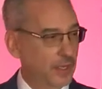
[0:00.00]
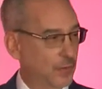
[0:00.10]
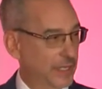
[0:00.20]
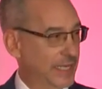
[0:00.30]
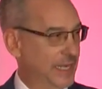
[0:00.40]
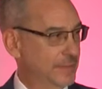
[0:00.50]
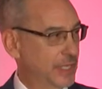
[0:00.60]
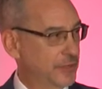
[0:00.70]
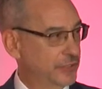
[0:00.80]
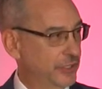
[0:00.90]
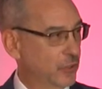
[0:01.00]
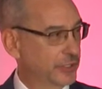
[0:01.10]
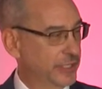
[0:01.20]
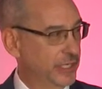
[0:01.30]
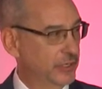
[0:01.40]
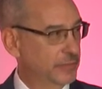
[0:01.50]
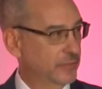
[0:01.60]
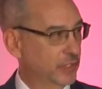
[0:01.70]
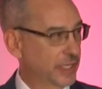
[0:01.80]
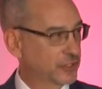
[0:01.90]
when I came down to New York to hear him give
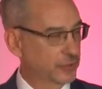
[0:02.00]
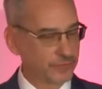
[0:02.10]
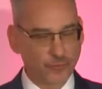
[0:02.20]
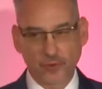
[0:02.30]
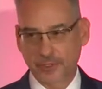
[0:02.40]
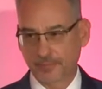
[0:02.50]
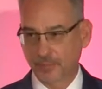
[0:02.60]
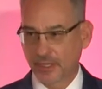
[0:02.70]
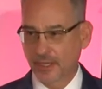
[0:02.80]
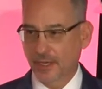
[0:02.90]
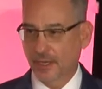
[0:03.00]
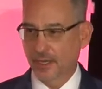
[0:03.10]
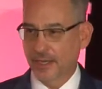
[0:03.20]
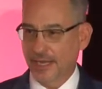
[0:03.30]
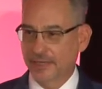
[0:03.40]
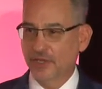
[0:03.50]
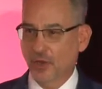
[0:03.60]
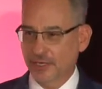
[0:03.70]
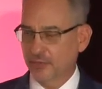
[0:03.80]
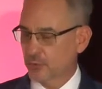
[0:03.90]
a lecture at Fordham, and in the
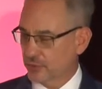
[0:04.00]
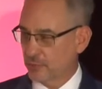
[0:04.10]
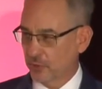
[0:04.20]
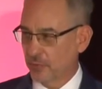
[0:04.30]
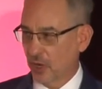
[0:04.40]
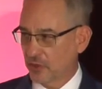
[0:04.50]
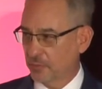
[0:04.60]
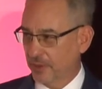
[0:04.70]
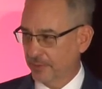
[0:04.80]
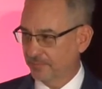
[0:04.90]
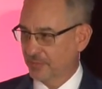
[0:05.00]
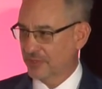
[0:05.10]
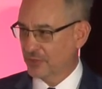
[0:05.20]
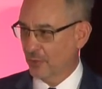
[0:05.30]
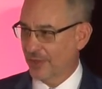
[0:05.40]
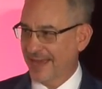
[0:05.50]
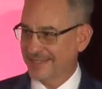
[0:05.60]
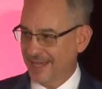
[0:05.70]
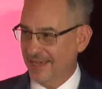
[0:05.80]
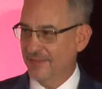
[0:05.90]
audience was Murray Rothbard. So that
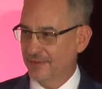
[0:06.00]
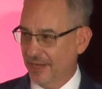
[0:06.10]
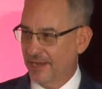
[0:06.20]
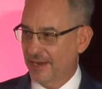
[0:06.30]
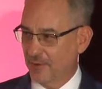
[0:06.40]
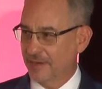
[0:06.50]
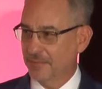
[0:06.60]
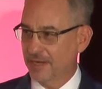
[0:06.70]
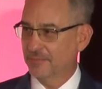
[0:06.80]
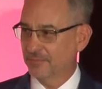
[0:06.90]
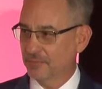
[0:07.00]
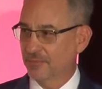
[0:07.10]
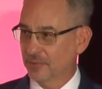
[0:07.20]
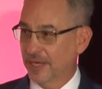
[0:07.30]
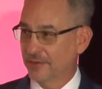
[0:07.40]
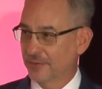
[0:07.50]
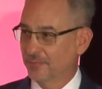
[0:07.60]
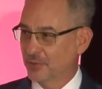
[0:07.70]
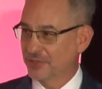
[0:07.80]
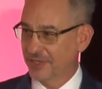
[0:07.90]
day, the day I met
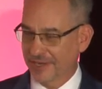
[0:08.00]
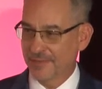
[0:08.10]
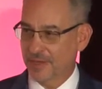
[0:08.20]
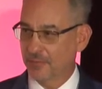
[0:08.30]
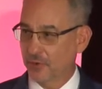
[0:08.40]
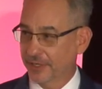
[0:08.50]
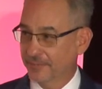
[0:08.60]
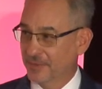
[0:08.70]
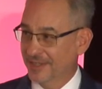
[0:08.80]
Leonard, was the day I met Murray.